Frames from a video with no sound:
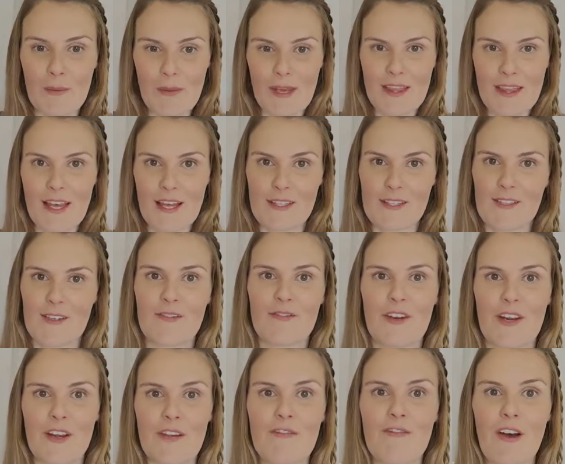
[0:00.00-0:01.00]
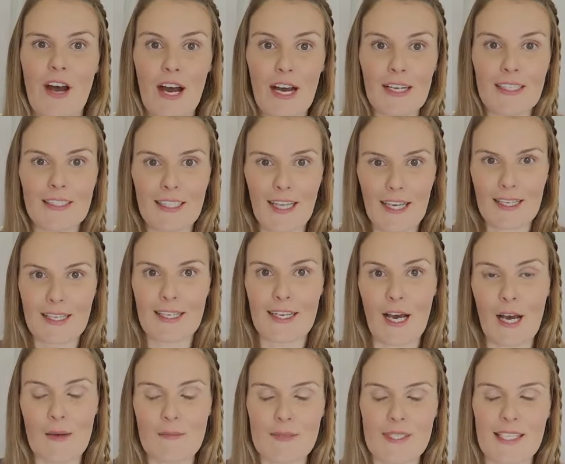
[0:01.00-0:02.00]
I mean, that's not very far, like an
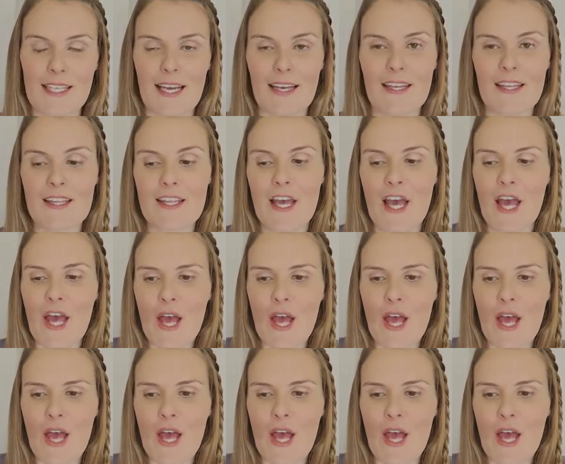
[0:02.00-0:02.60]
arm's length.